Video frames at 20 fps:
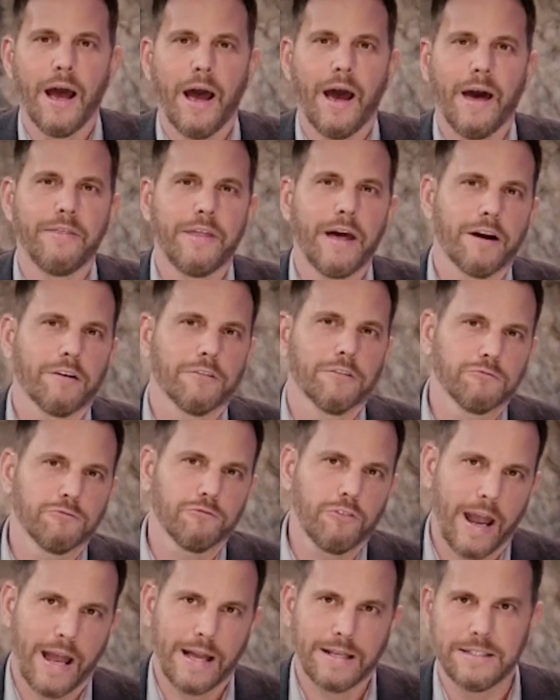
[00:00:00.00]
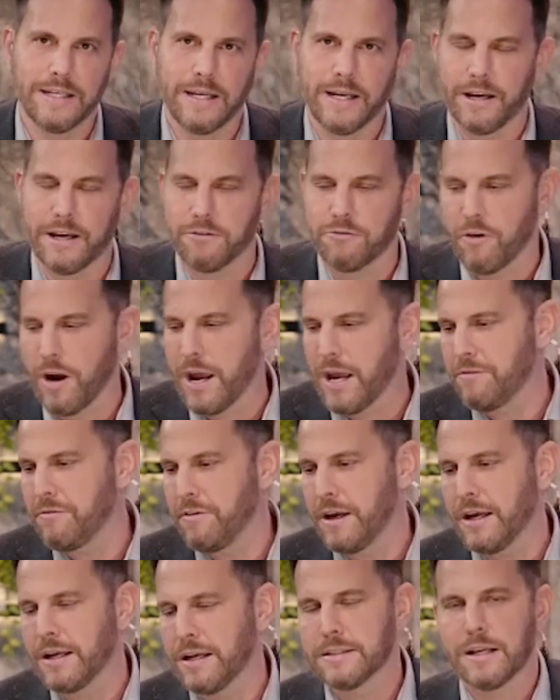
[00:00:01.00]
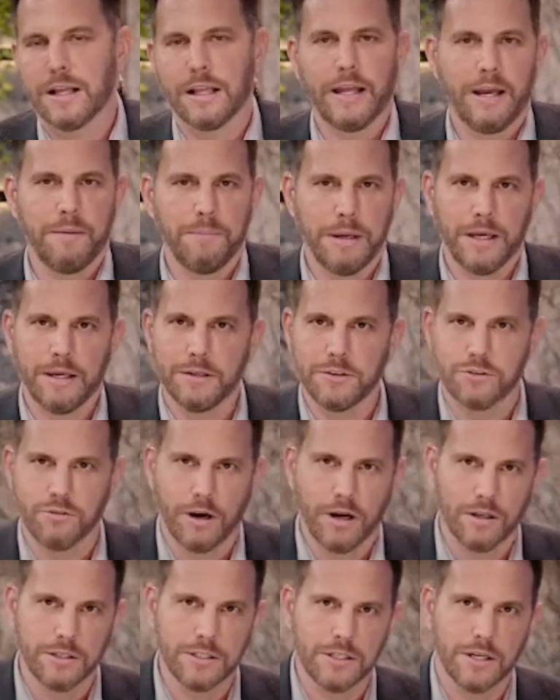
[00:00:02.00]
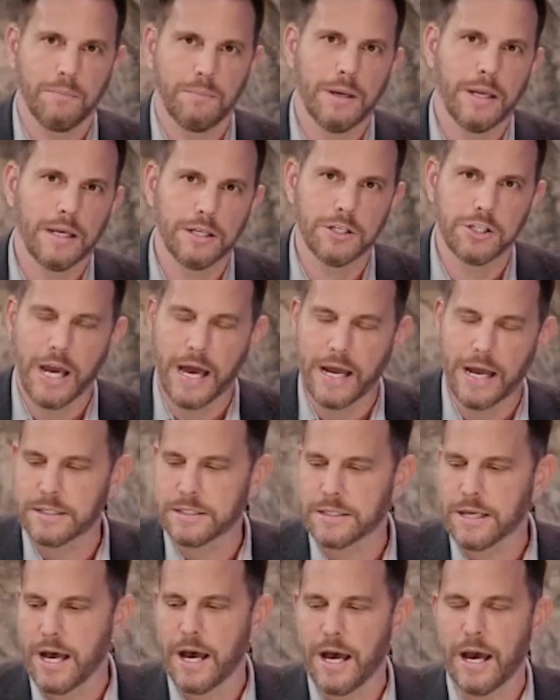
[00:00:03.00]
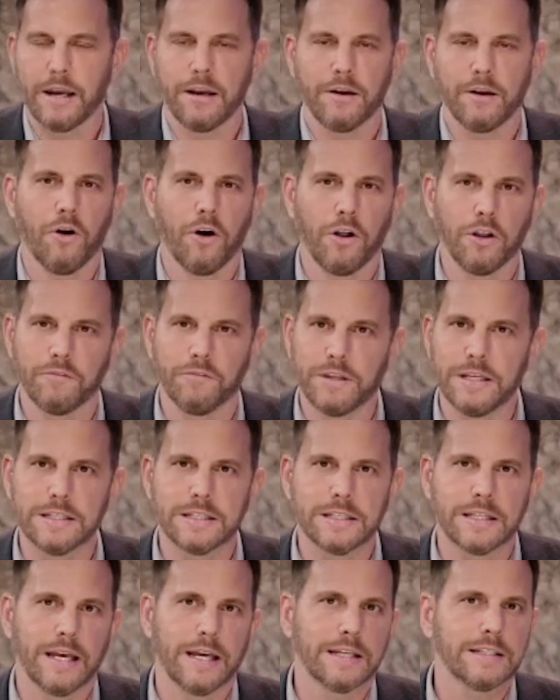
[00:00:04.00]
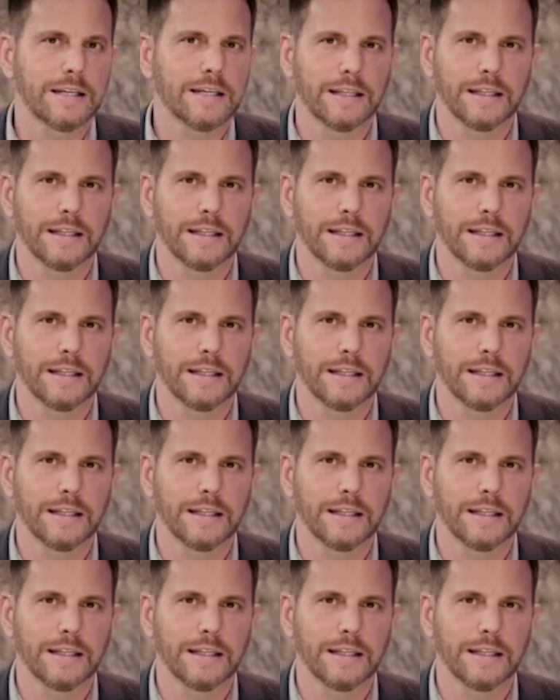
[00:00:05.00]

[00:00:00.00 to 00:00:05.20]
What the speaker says: And they're ranting and raving and claiming Israel's committing genocide and all of these things.